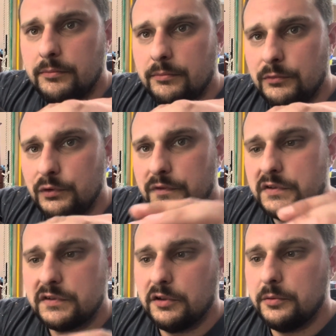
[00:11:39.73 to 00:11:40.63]
move the
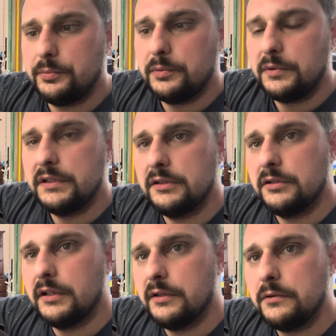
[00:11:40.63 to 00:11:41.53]
scope in
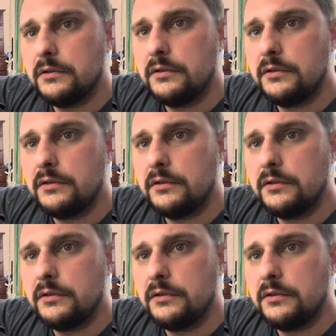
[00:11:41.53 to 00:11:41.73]
or out.